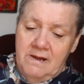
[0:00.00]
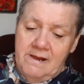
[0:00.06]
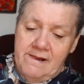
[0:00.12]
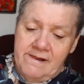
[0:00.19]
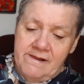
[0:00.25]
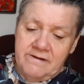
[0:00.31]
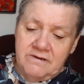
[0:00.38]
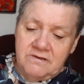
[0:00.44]

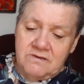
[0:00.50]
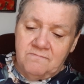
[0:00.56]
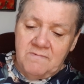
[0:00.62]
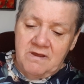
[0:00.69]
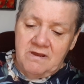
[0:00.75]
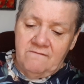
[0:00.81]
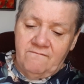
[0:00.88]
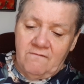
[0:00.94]
And it's
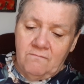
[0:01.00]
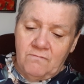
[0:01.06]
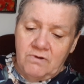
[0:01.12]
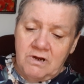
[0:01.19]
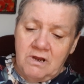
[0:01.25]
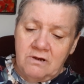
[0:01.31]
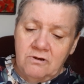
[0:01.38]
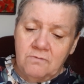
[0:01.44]
made from
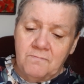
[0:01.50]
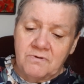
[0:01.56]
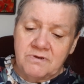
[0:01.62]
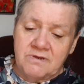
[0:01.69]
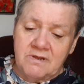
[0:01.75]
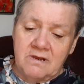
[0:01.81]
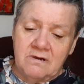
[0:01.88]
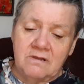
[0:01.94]

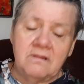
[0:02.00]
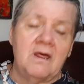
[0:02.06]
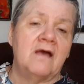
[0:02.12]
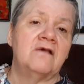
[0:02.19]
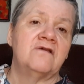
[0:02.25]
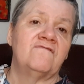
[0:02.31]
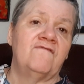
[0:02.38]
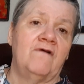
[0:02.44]
100%
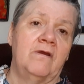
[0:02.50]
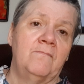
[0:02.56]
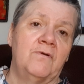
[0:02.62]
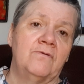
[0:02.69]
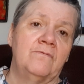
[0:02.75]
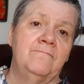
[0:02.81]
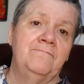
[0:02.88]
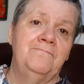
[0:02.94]
glass
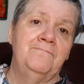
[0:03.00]
fiber.